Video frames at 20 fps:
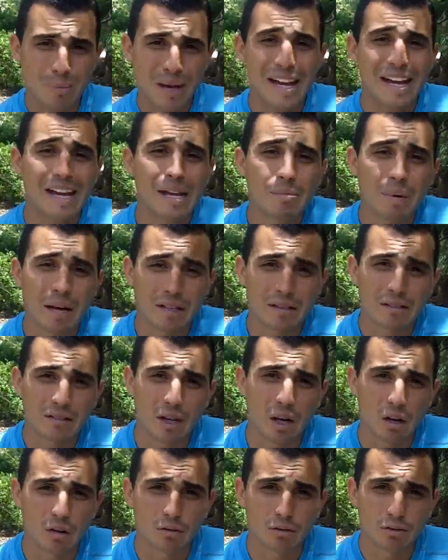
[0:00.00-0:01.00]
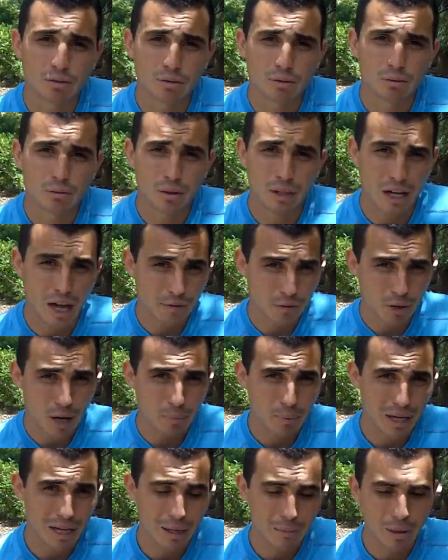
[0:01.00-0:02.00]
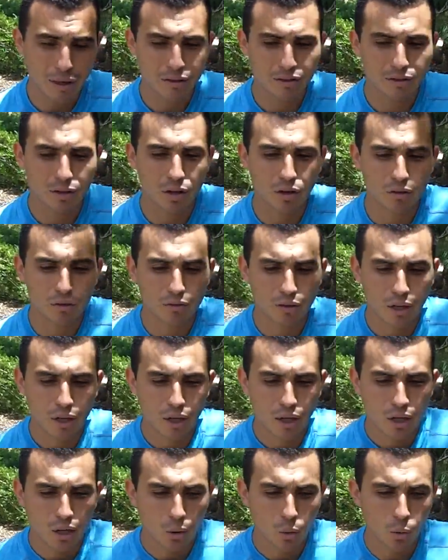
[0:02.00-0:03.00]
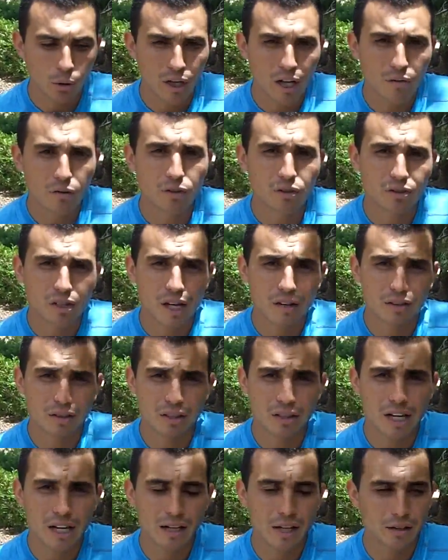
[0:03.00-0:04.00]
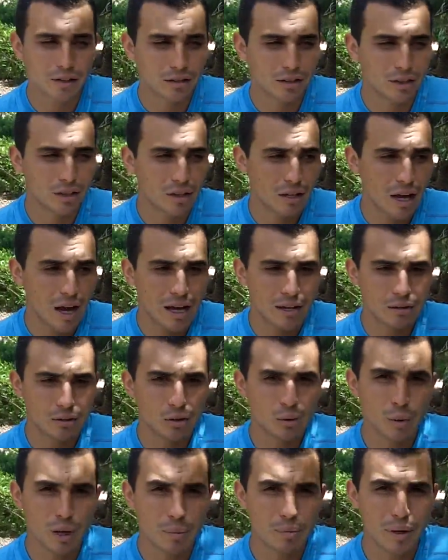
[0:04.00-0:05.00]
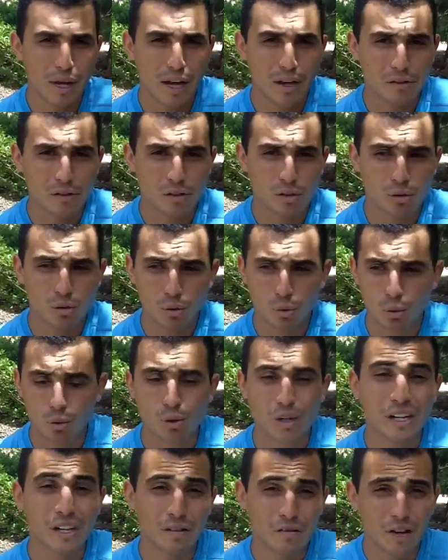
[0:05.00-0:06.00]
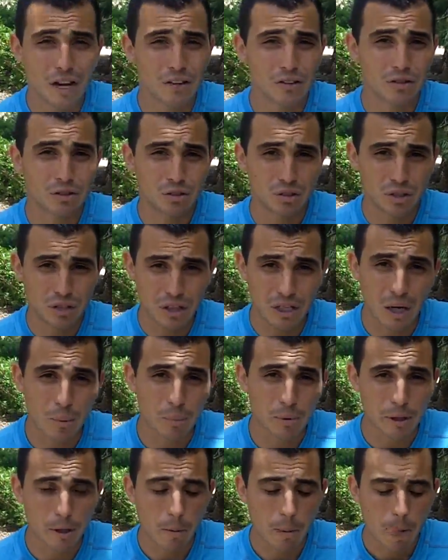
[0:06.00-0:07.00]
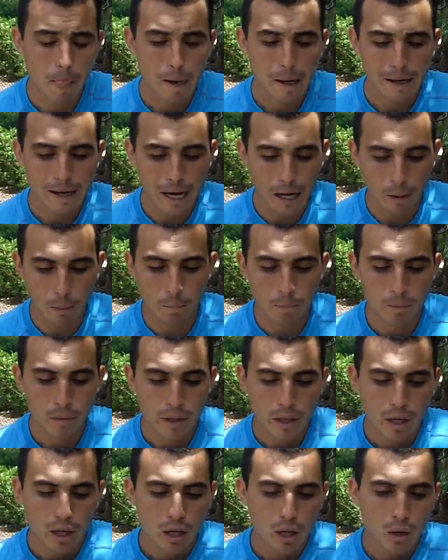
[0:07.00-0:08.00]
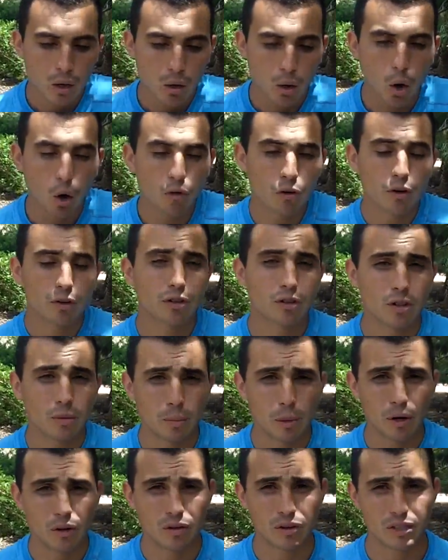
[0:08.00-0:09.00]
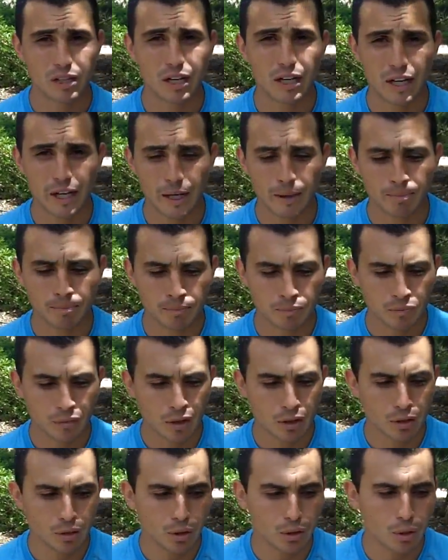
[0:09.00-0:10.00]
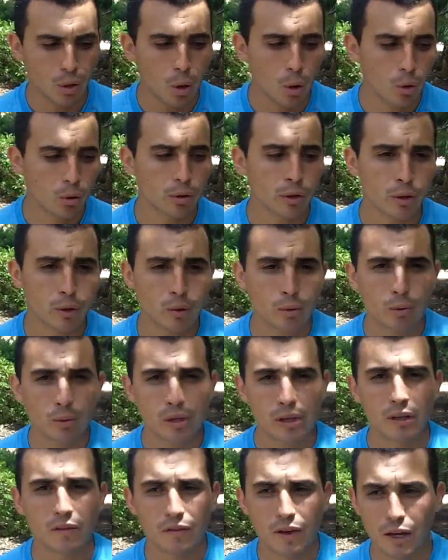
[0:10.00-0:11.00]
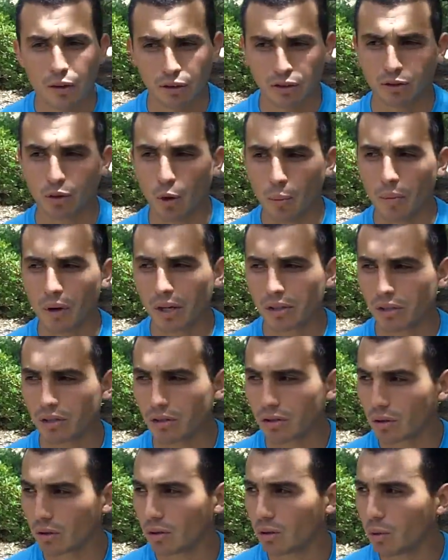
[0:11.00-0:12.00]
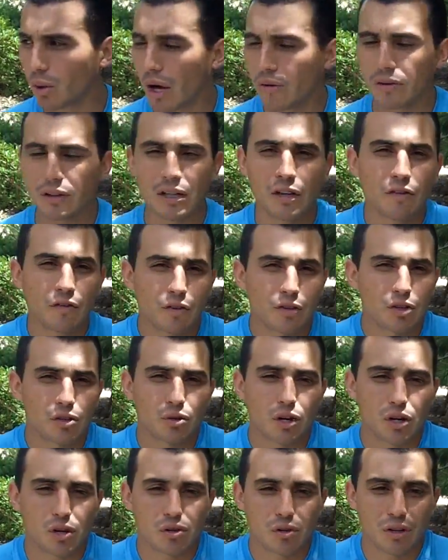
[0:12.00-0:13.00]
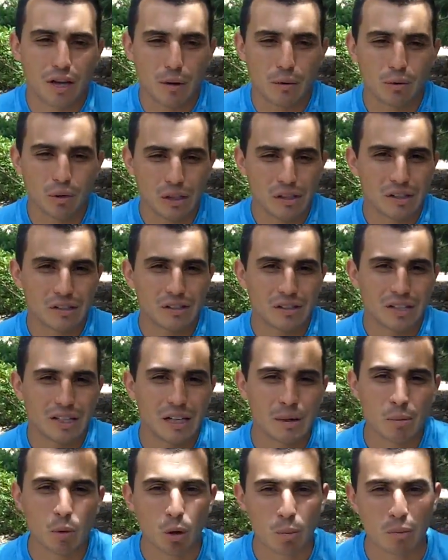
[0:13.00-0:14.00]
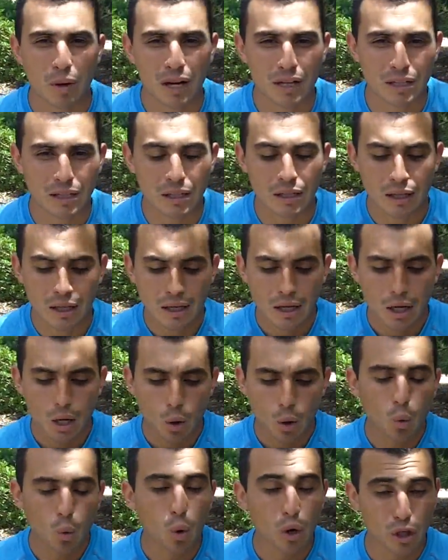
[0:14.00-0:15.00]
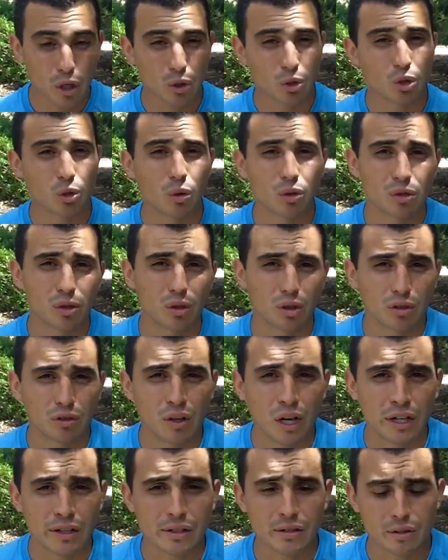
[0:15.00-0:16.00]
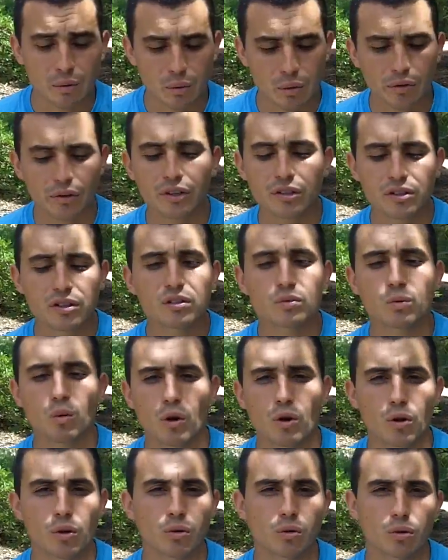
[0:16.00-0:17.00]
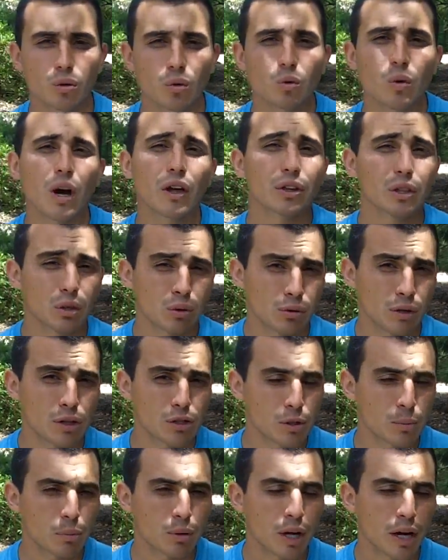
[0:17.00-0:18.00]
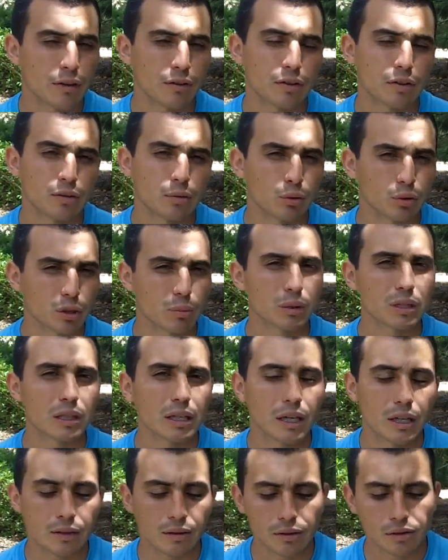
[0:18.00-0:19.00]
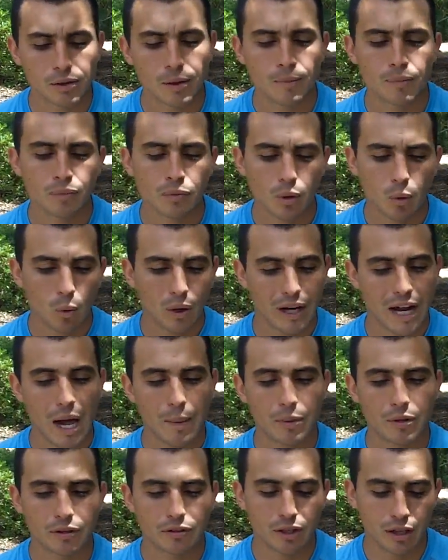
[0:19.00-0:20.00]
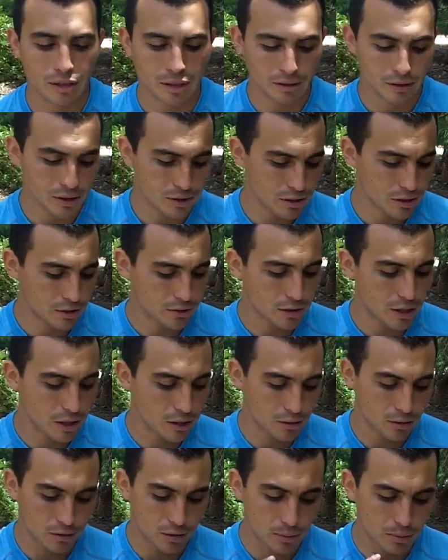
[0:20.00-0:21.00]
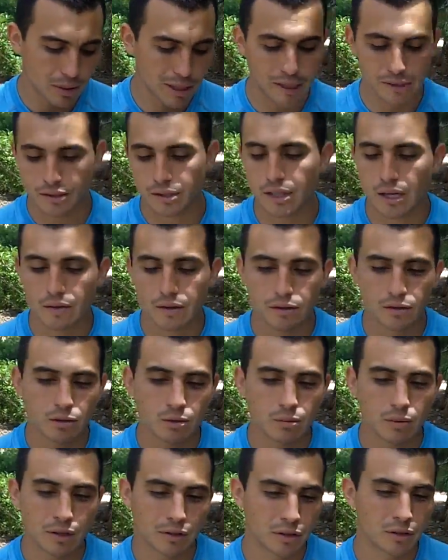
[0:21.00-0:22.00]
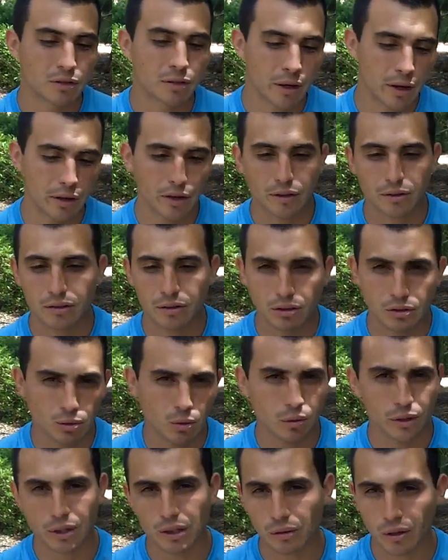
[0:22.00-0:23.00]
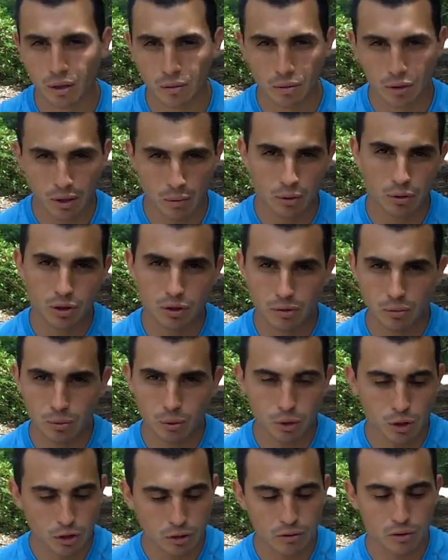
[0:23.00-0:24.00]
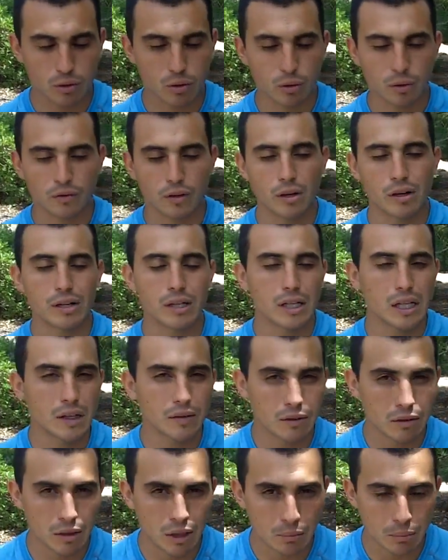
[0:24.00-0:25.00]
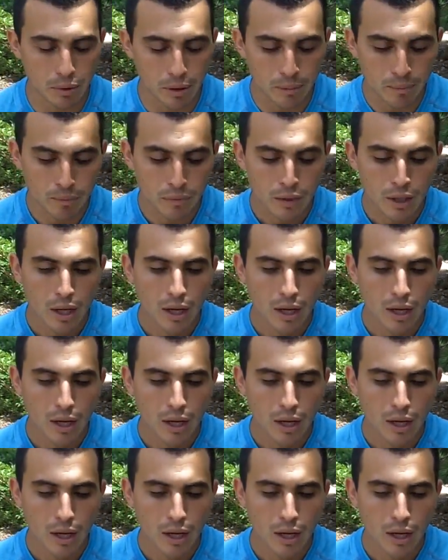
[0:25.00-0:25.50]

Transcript: I pay myself, okay, after I pay myself, whatever's left in the LLC, I do my best to reinvest into the company. Now, over a certain period of time, you can only reinvest so much until you have an infrastructure that really doesn't need any more money. What do you do with those funds? Well, this is where the wealth creation process really begins. What happens then is, let's just say you're depositing every single month into your LLC 20 grand. Okay, we'll just do a very even number.